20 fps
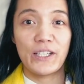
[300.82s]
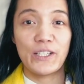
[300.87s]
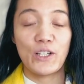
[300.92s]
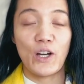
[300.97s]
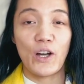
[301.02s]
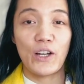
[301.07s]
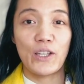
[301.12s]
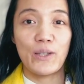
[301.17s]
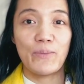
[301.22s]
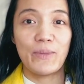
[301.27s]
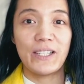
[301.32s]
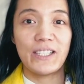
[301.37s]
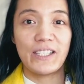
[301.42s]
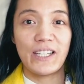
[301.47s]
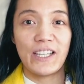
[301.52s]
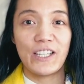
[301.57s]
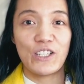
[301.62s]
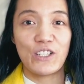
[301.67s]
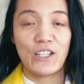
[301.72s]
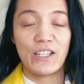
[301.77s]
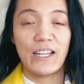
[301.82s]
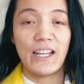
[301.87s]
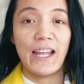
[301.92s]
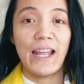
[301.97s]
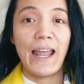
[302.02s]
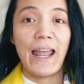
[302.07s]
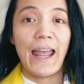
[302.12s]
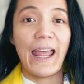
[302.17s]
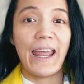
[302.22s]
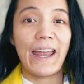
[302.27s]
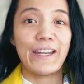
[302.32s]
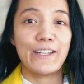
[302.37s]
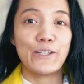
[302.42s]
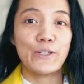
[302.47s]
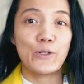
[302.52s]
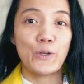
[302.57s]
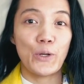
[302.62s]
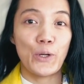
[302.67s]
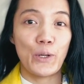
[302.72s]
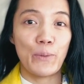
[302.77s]
documentation, and
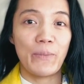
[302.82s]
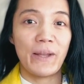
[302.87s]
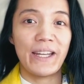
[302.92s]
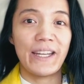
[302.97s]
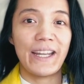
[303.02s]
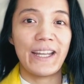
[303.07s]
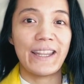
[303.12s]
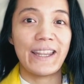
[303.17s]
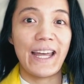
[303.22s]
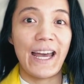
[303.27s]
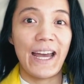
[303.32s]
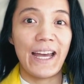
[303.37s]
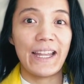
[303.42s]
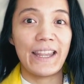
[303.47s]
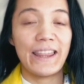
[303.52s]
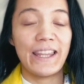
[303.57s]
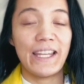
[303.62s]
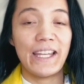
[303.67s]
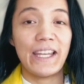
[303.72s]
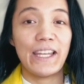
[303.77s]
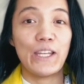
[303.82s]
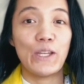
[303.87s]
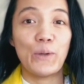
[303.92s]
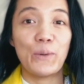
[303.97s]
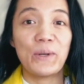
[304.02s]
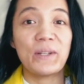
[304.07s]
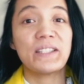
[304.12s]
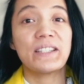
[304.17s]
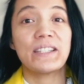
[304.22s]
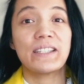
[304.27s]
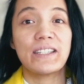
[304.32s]
determine that the U.S.